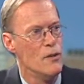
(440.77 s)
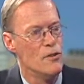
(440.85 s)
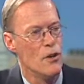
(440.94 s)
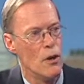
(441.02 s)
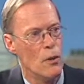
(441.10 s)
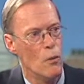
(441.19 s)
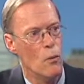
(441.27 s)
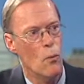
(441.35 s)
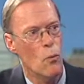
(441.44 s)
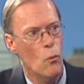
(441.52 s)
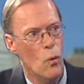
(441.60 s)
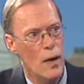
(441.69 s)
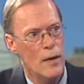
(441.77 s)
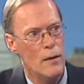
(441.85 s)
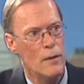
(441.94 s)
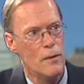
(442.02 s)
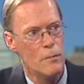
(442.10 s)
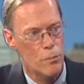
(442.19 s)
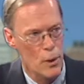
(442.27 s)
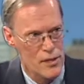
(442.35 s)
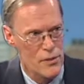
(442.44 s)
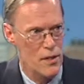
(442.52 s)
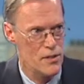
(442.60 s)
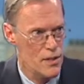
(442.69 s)
so what
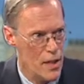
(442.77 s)
Priceline's